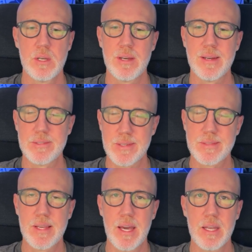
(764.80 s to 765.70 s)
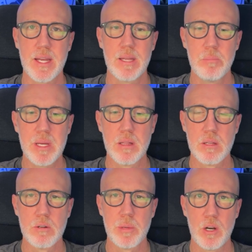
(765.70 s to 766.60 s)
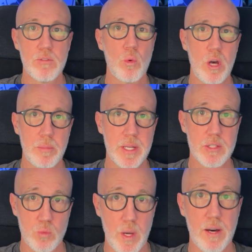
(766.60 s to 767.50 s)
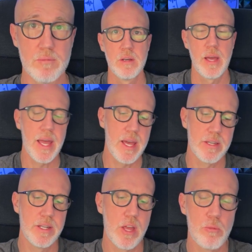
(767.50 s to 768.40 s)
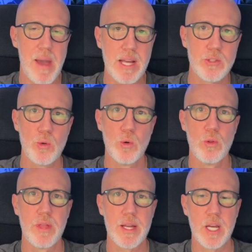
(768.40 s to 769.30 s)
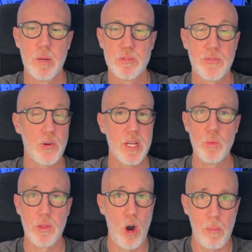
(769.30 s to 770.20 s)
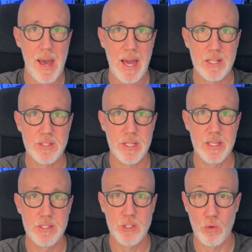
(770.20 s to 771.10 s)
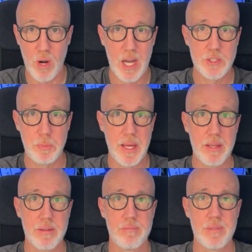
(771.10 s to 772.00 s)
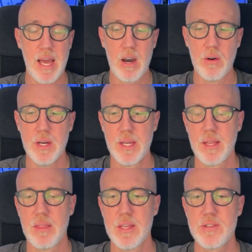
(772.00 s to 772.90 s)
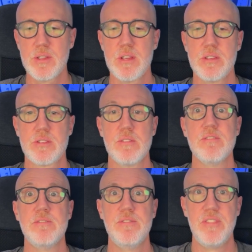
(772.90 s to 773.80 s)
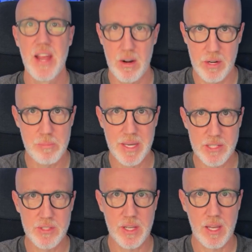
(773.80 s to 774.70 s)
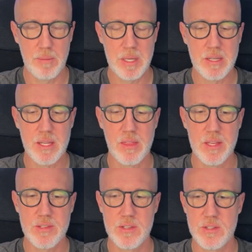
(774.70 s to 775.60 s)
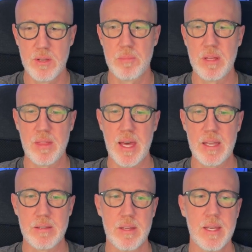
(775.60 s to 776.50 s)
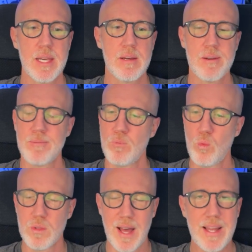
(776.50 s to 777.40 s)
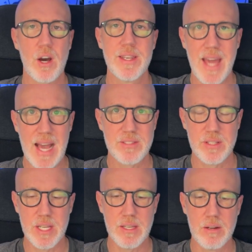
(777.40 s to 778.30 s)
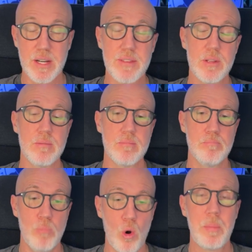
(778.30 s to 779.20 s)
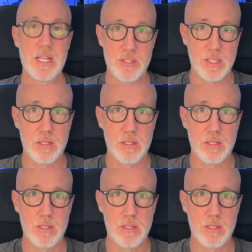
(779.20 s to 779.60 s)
as I said, it can be a little bit overwhelming as well. And another Mac tool that comes free with all Macs is GarageBand. Now, this is very basic. I mean, this is something that like Audacity, or even more basic than